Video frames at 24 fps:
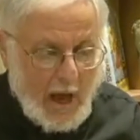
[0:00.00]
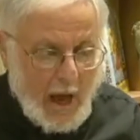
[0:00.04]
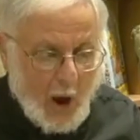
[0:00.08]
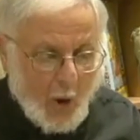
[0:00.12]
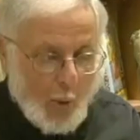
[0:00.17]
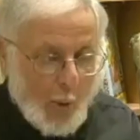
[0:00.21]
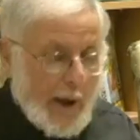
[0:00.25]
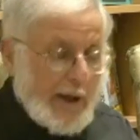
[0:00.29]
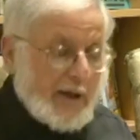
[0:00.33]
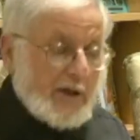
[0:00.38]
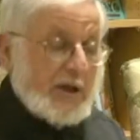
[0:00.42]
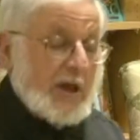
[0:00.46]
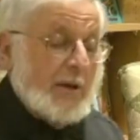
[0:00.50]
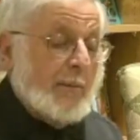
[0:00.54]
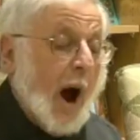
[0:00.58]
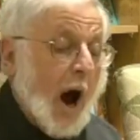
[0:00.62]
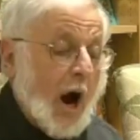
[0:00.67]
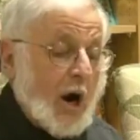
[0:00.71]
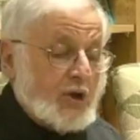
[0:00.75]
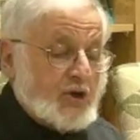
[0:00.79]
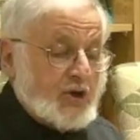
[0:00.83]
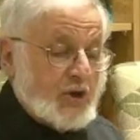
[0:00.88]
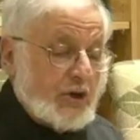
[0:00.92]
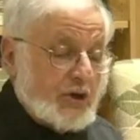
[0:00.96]
When the
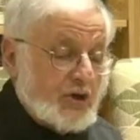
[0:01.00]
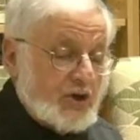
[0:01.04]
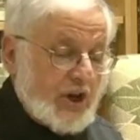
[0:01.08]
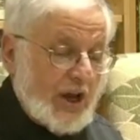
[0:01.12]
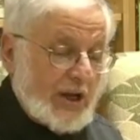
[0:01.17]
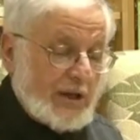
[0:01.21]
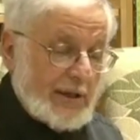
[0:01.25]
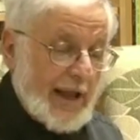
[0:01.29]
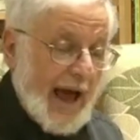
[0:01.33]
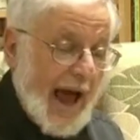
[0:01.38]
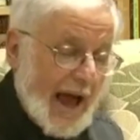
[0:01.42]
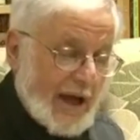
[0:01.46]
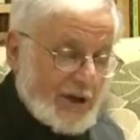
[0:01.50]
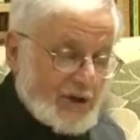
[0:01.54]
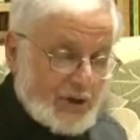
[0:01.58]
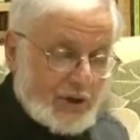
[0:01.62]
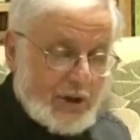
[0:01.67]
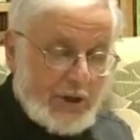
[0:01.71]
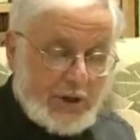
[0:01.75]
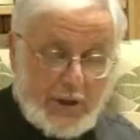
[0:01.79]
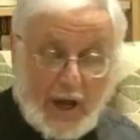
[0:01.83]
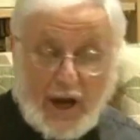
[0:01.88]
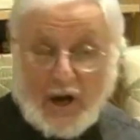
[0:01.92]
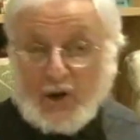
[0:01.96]
Martians at last
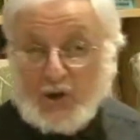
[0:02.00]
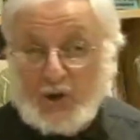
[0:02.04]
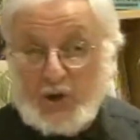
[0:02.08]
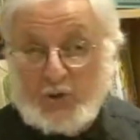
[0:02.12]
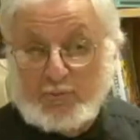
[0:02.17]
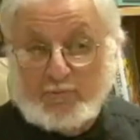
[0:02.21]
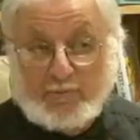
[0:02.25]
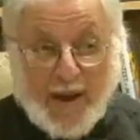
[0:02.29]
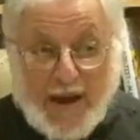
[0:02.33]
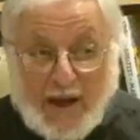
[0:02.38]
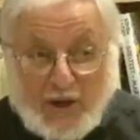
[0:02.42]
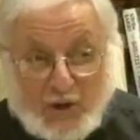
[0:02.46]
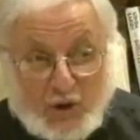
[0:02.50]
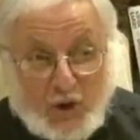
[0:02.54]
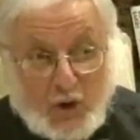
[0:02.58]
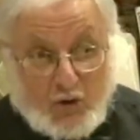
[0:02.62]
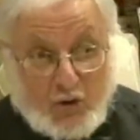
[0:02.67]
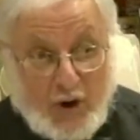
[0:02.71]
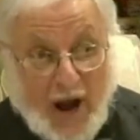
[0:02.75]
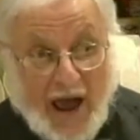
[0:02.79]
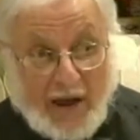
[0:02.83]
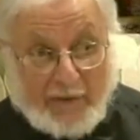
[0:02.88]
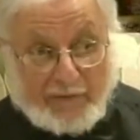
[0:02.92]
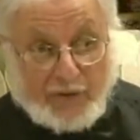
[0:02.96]
in their
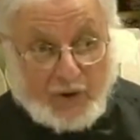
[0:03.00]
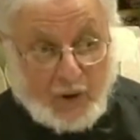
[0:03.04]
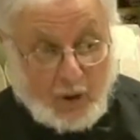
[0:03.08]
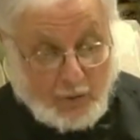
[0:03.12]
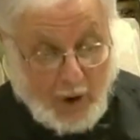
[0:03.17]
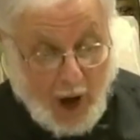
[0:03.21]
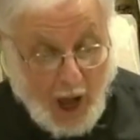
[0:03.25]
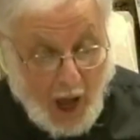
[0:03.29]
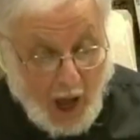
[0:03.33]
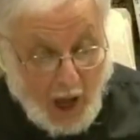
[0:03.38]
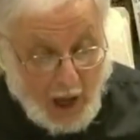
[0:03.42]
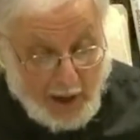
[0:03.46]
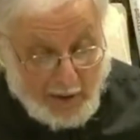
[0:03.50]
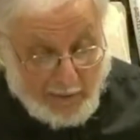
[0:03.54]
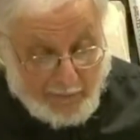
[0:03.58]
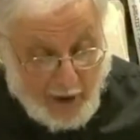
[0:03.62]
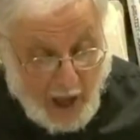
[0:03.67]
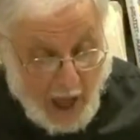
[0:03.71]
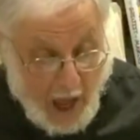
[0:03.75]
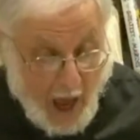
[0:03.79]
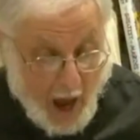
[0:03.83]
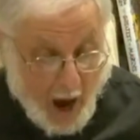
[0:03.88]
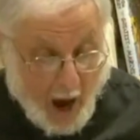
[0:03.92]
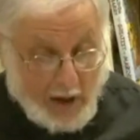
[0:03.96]
spacecraft arrive
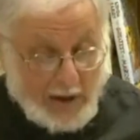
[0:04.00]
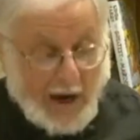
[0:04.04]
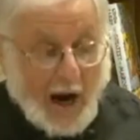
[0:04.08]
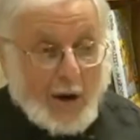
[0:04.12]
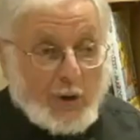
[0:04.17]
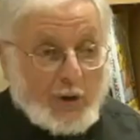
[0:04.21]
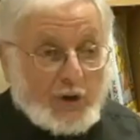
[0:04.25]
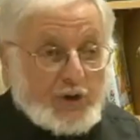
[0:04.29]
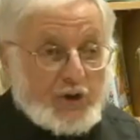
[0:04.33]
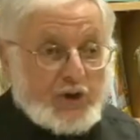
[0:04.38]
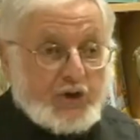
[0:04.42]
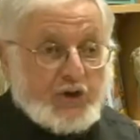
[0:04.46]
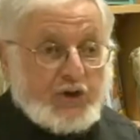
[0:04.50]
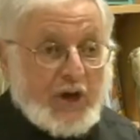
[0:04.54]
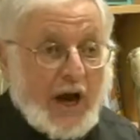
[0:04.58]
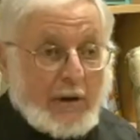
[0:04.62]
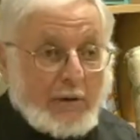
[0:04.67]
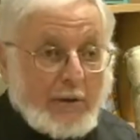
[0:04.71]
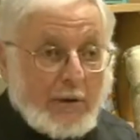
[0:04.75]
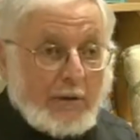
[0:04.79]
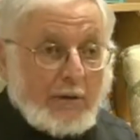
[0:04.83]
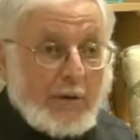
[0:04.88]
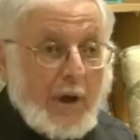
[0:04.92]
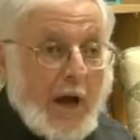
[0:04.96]
on our
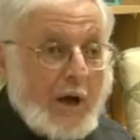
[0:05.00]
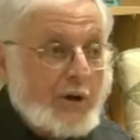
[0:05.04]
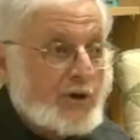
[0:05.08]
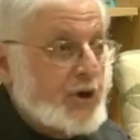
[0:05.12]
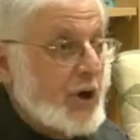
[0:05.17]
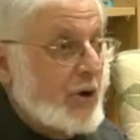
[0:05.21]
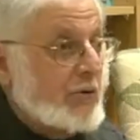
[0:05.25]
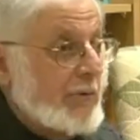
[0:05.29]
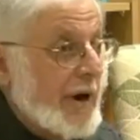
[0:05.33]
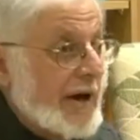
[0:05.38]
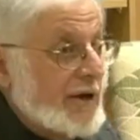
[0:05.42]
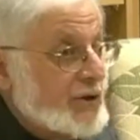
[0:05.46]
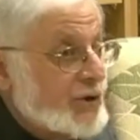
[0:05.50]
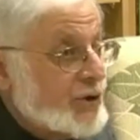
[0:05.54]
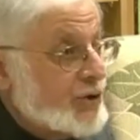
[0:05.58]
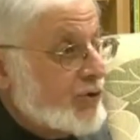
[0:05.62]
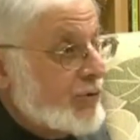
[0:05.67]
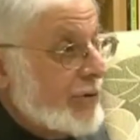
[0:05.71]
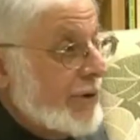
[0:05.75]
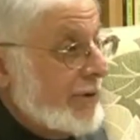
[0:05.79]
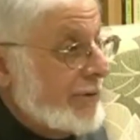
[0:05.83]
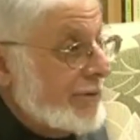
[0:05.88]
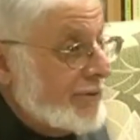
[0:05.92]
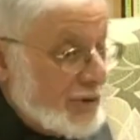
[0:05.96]
sterile
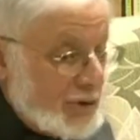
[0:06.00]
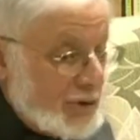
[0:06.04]
terrestrial